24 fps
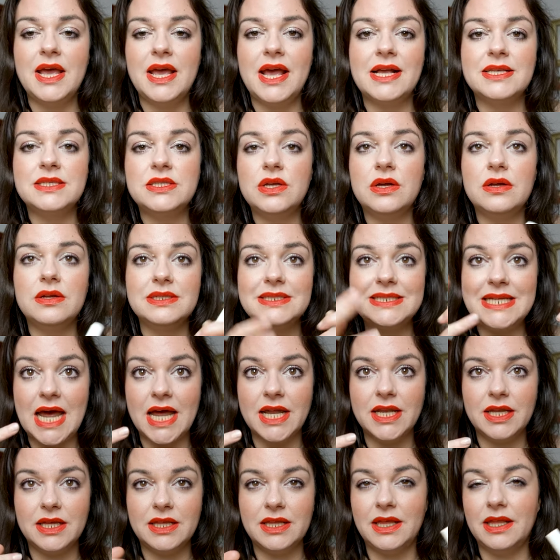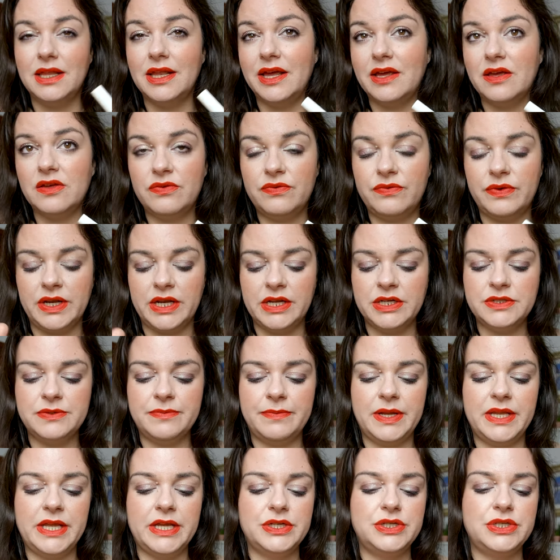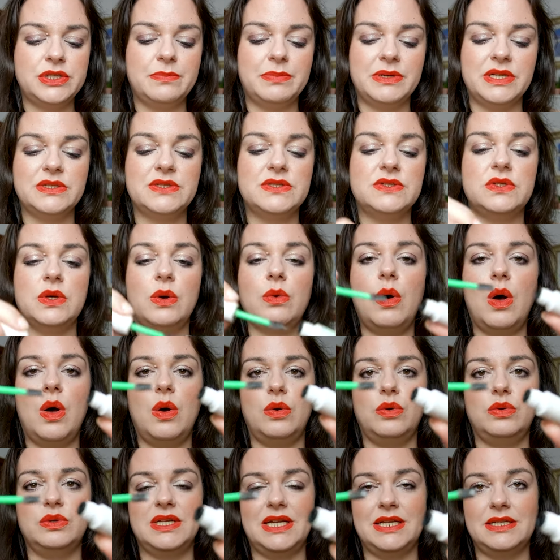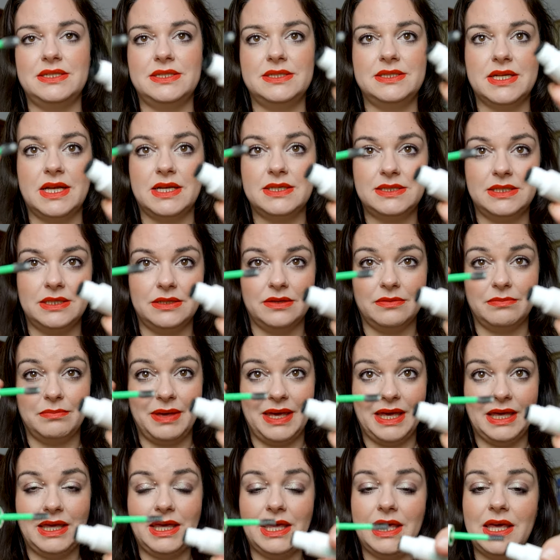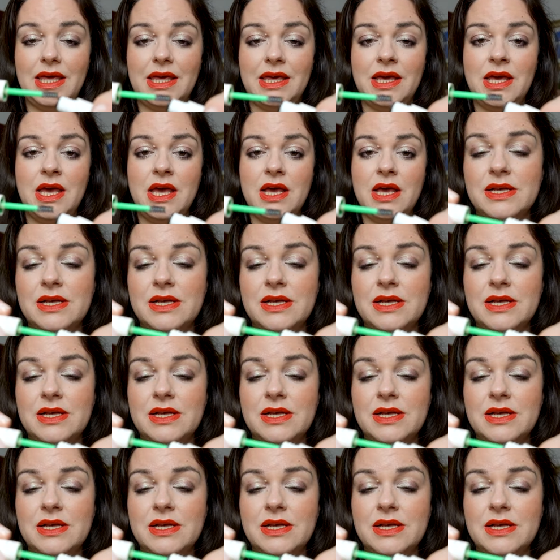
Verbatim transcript: It's not technically like finished finished, but it's so old and disgusting and manky.